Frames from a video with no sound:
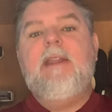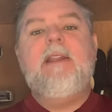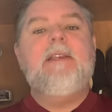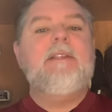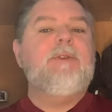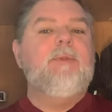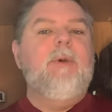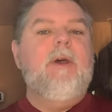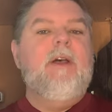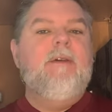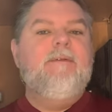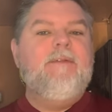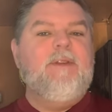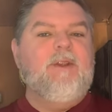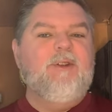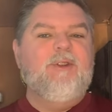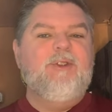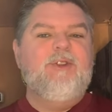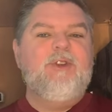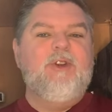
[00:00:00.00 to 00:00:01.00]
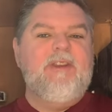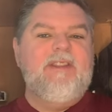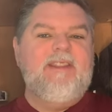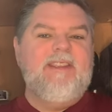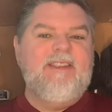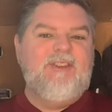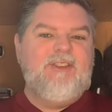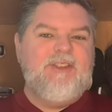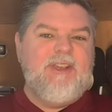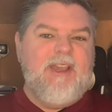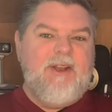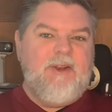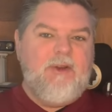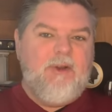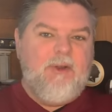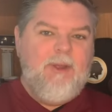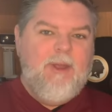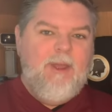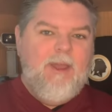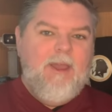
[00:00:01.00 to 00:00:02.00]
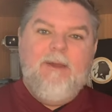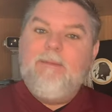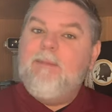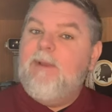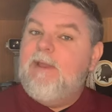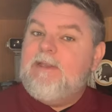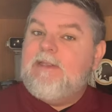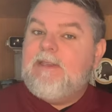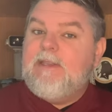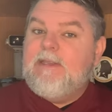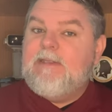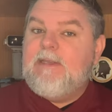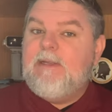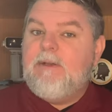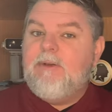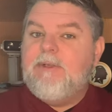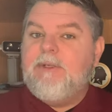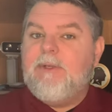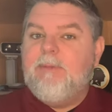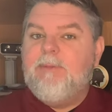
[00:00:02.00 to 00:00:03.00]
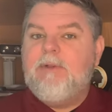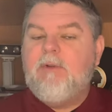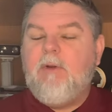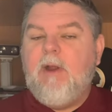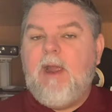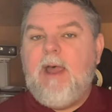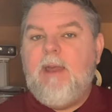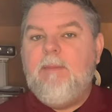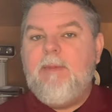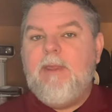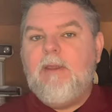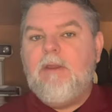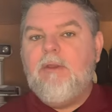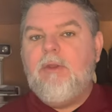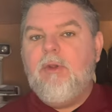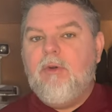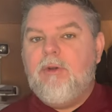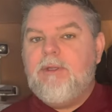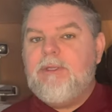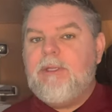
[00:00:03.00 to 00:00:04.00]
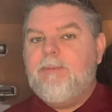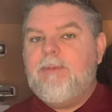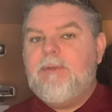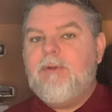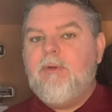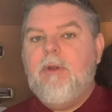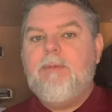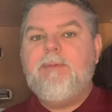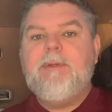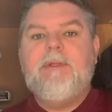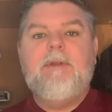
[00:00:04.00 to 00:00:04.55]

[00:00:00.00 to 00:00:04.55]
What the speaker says: as well, if you're enjoying this channel, please consider subscribing. Your subscription